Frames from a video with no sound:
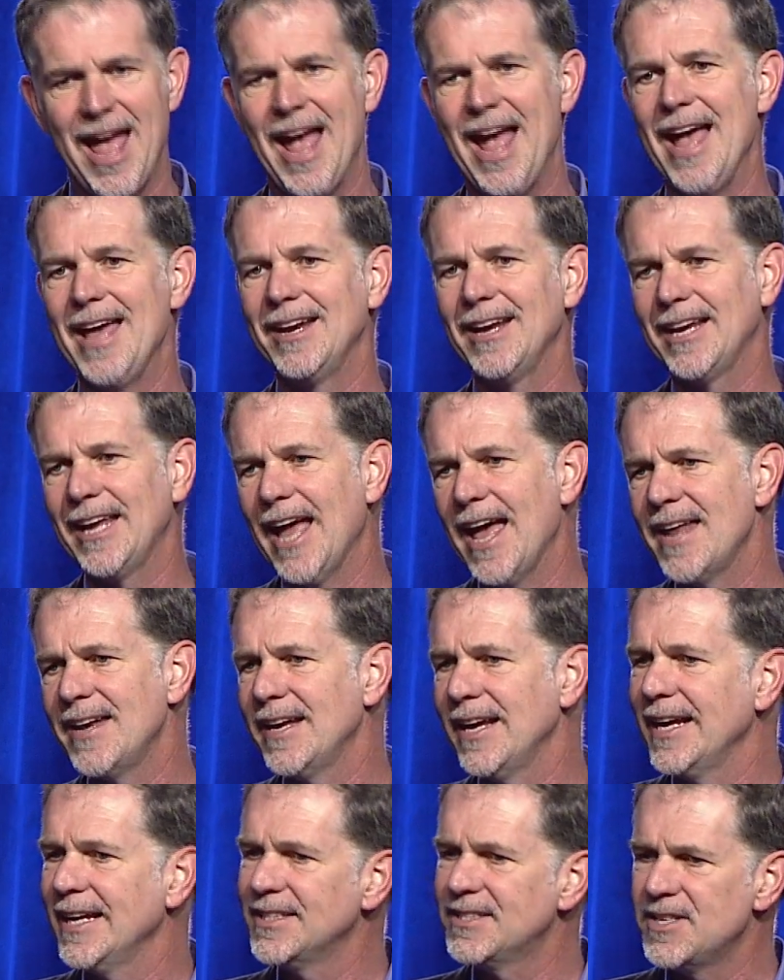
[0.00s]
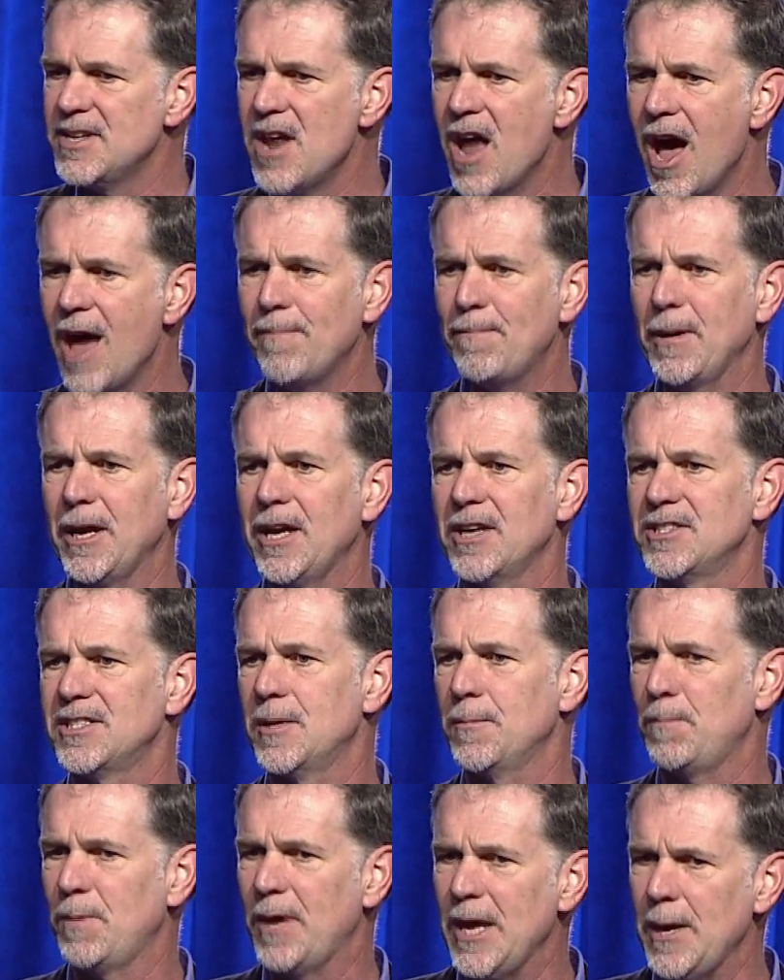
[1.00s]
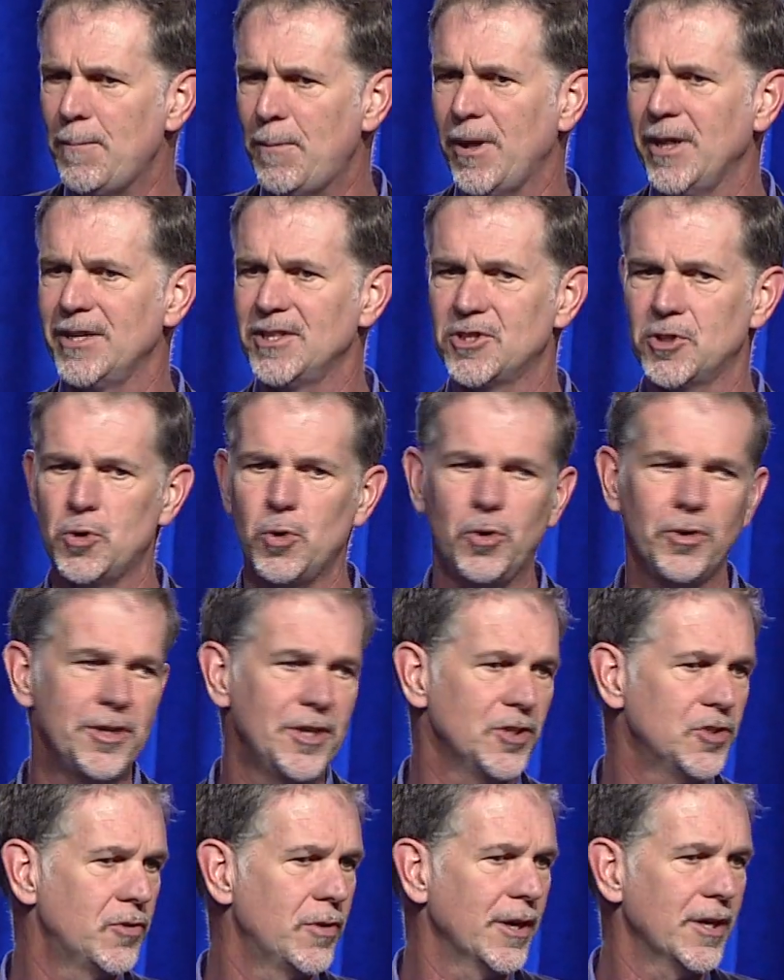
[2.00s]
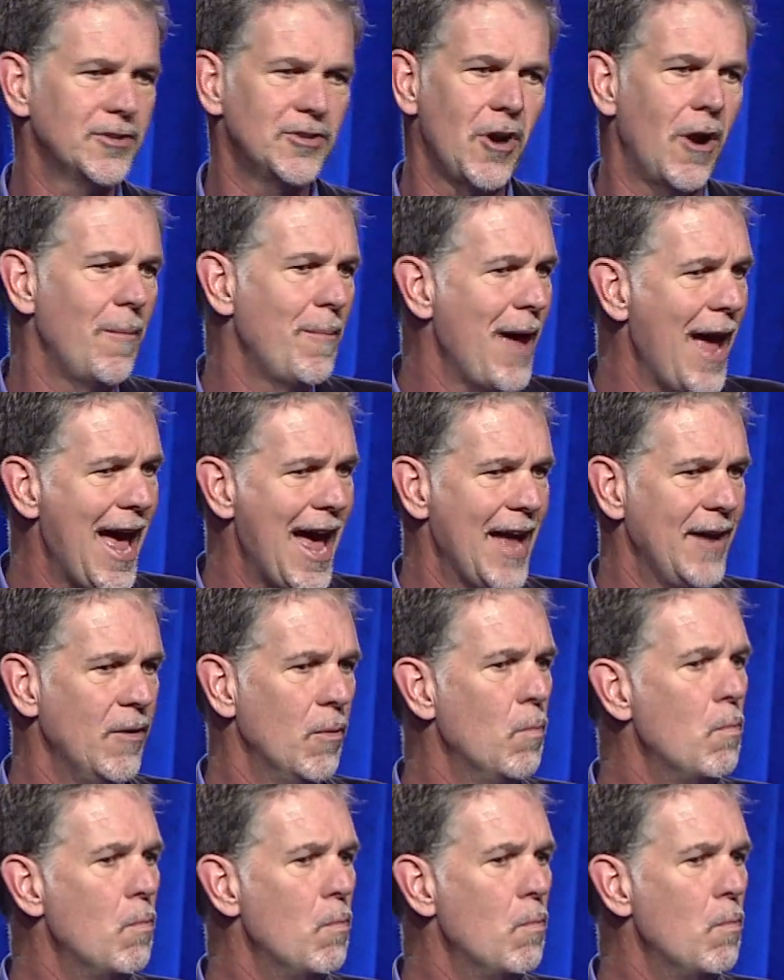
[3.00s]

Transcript: And again, it's not because the people in school districts are bad.